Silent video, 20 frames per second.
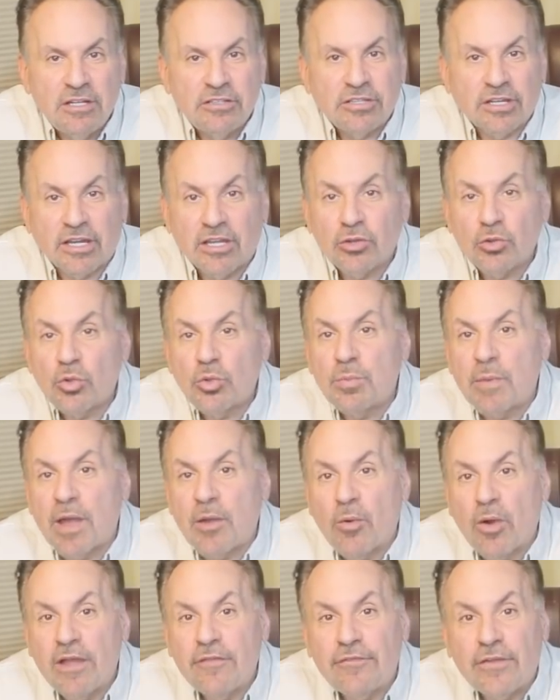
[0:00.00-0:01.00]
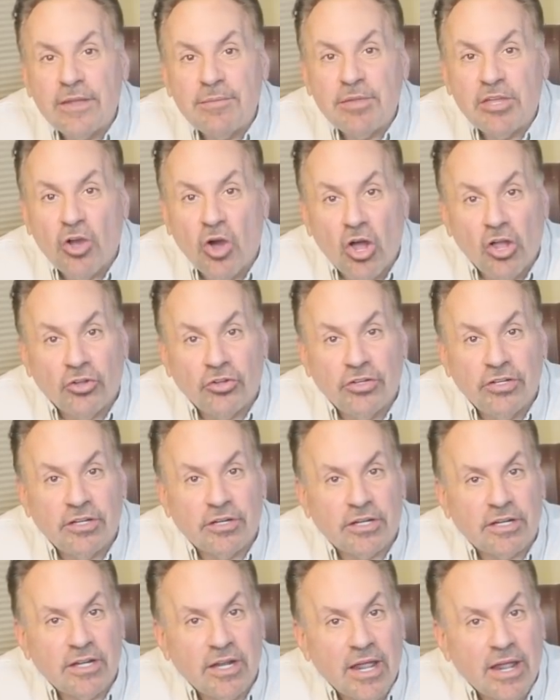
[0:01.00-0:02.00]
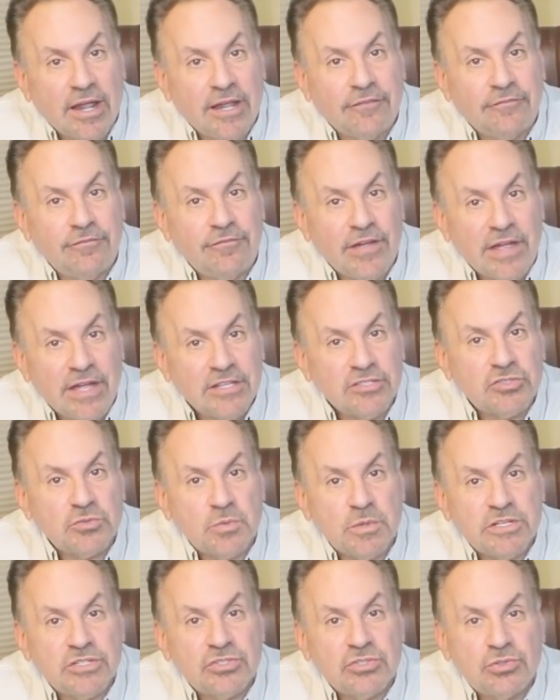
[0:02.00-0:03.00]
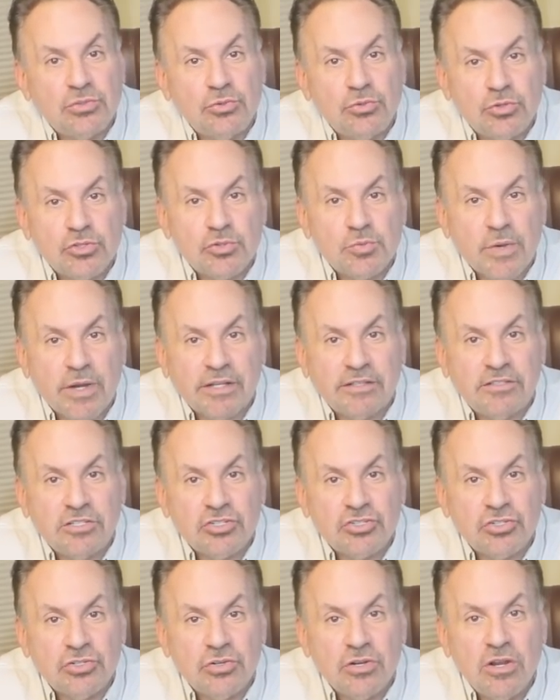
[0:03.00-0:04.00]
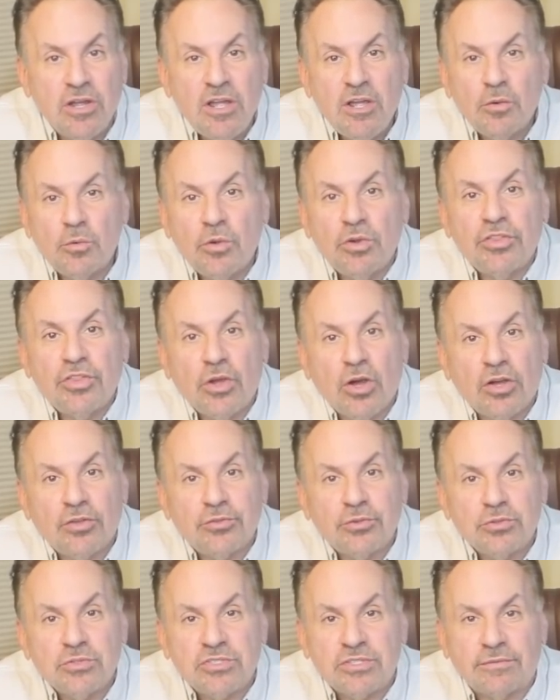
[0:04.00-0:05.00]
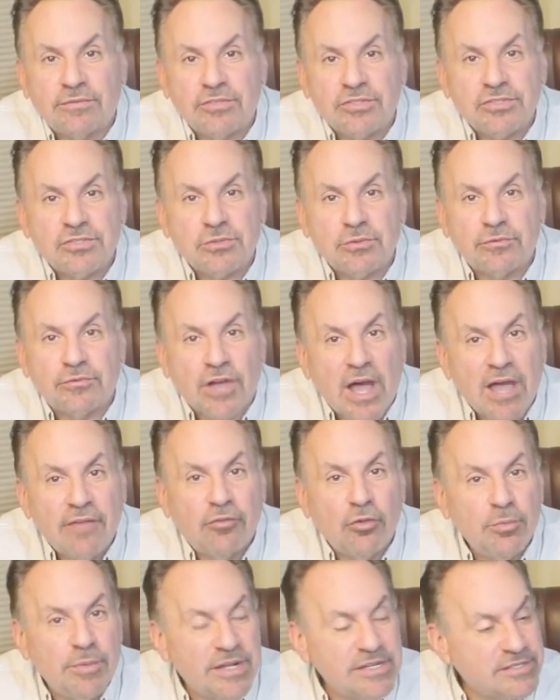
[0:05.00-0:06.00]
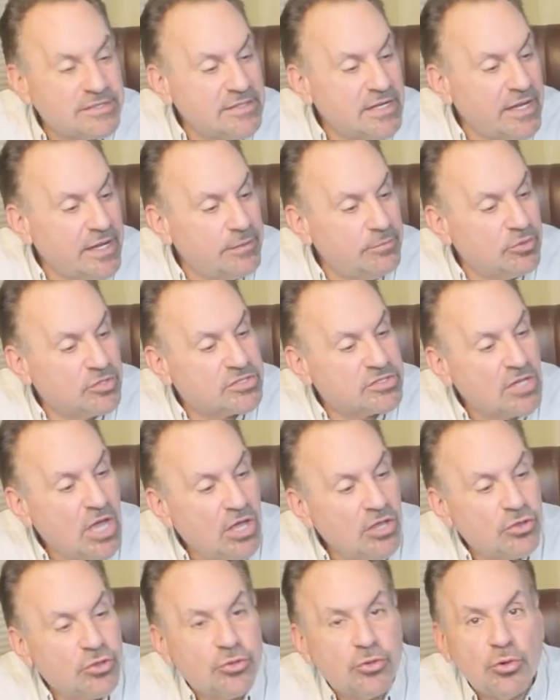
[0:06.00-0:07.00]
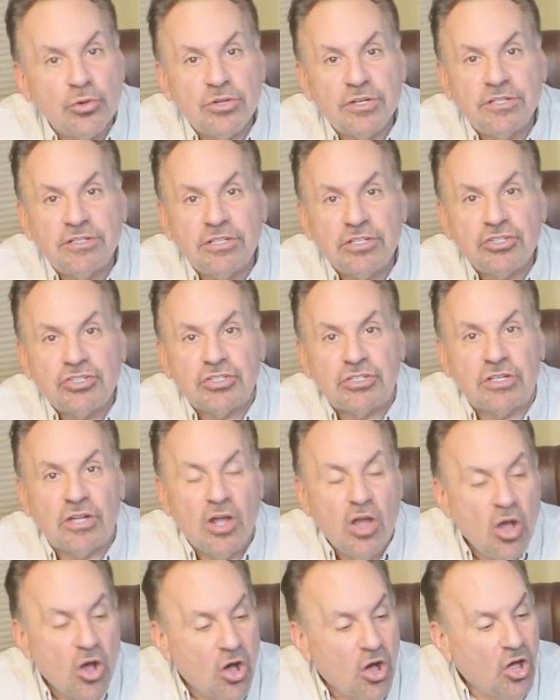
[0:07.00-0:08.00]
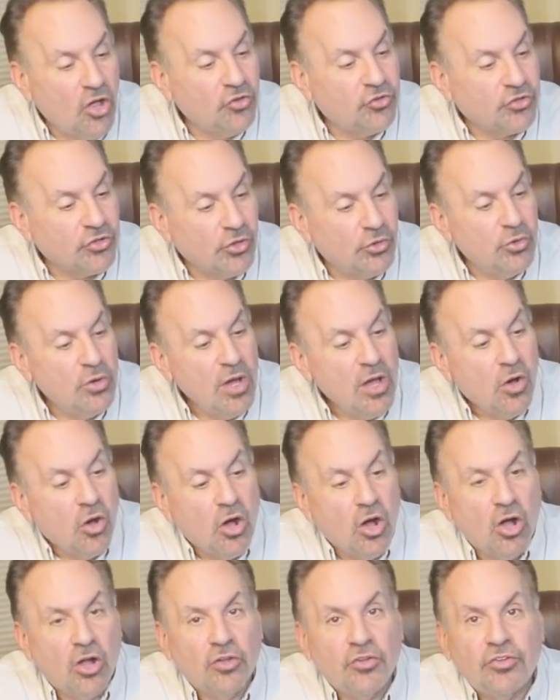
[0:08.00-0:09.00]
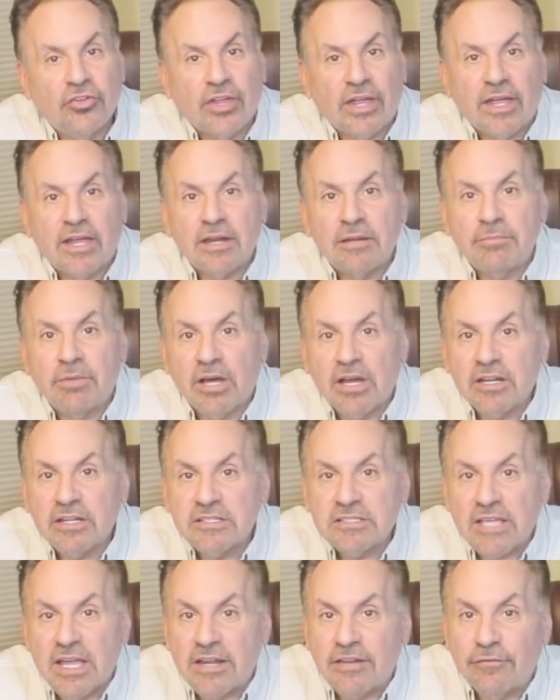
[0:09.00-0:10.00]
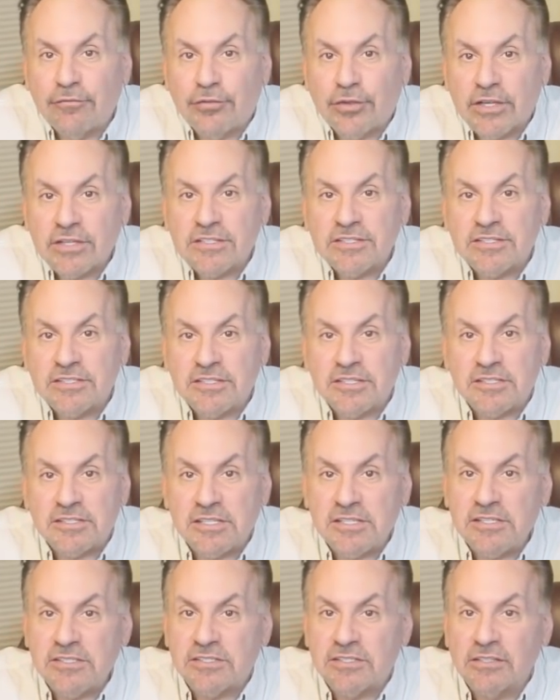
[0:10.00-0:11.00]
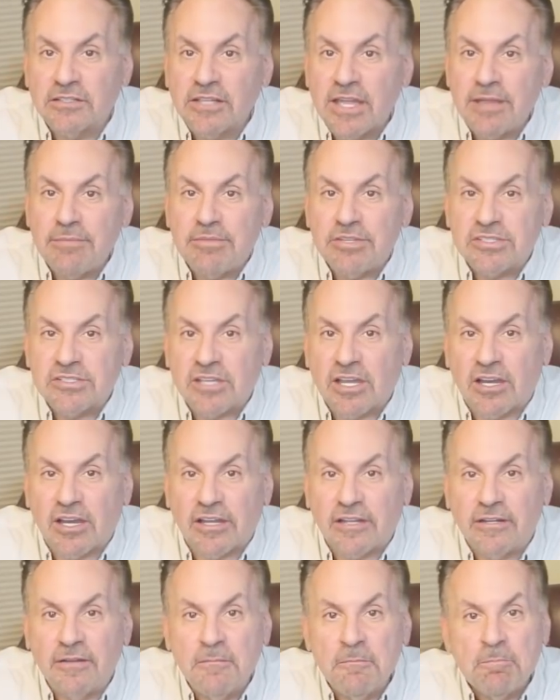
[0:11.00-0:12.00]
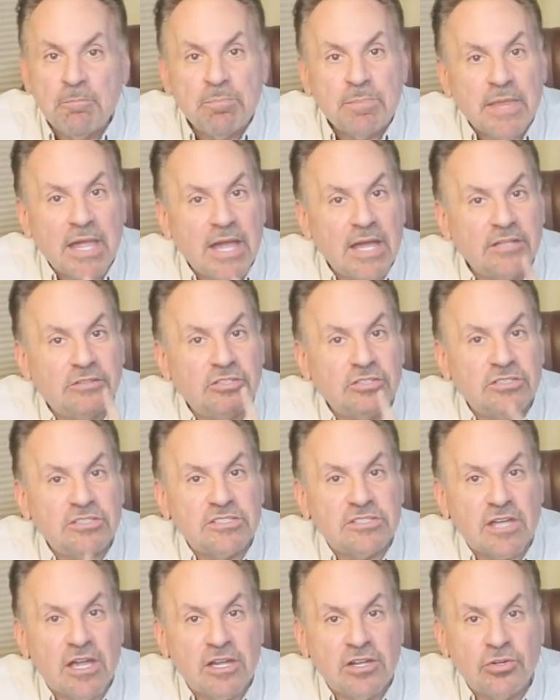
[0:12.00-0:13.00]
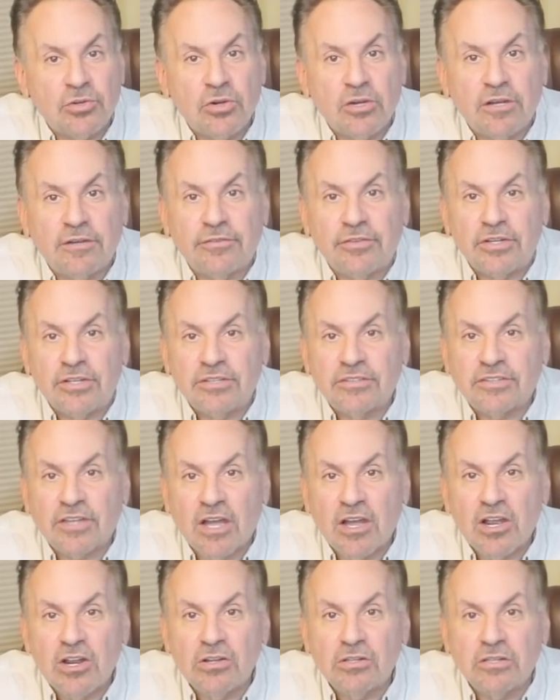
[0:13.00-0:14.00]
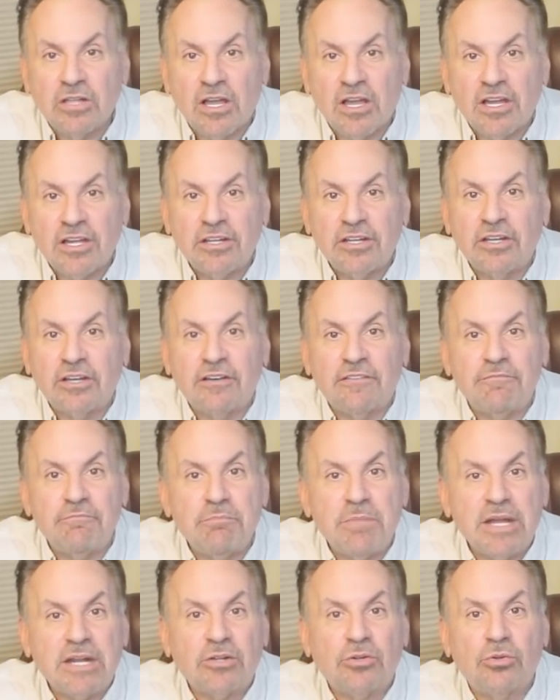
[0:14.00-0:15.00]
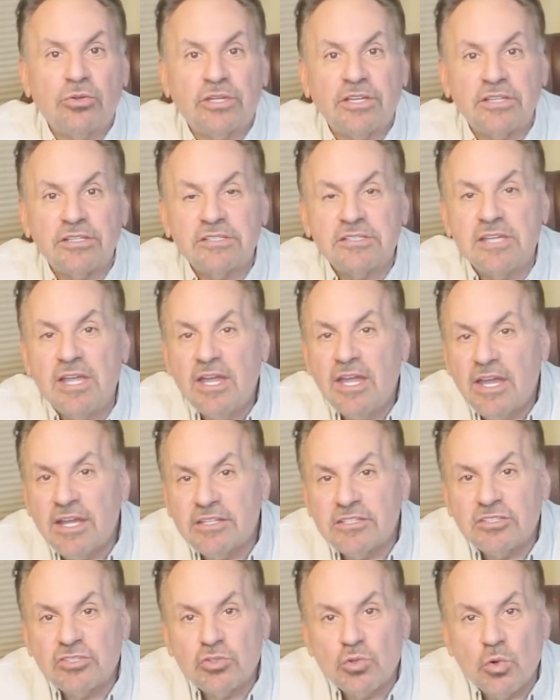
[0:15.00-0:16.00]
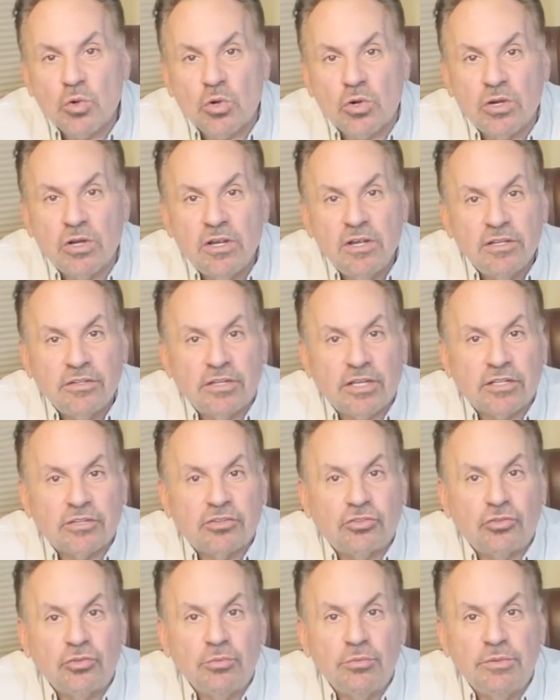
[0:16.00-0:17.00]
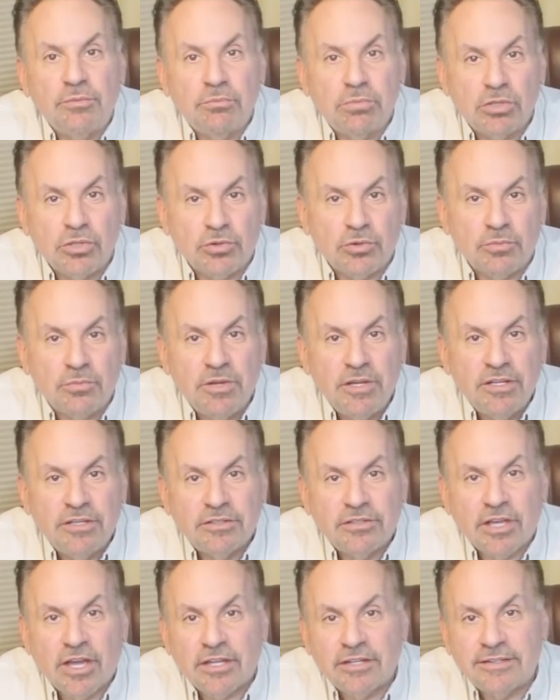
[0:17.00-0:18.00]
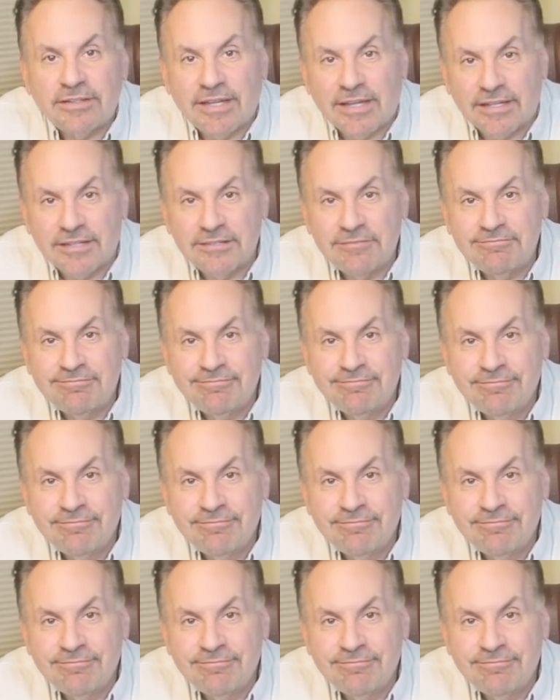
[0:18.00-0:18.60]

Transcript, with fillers: Together with my wife, Amy Alton, an advanced registered nurse practitioner, we're the authors of the Survival Medicine Handbook's third edition, also Alton's Antibiotics and Infectious Disease, the Layman's Guide, and the designer of an entire line of medical kits at store dot doom and bloom dot net.